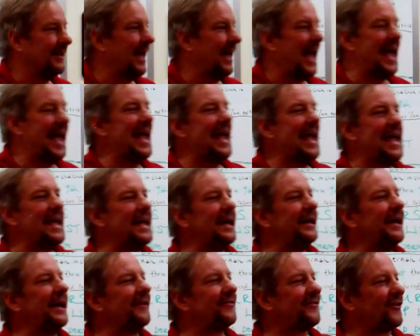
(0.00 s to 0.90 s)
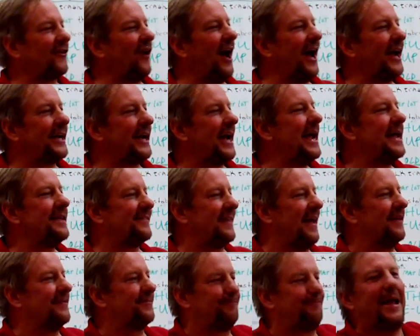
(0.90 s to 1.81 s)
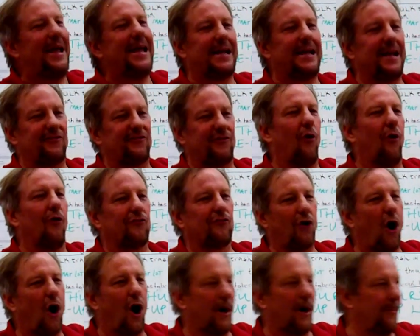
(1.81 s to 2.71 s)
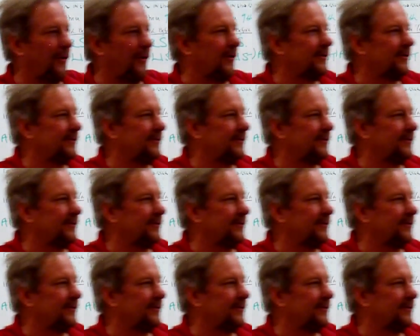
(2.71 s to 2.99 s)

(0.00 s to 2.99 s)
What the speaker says: It is like, it's as big as Souls Harbor,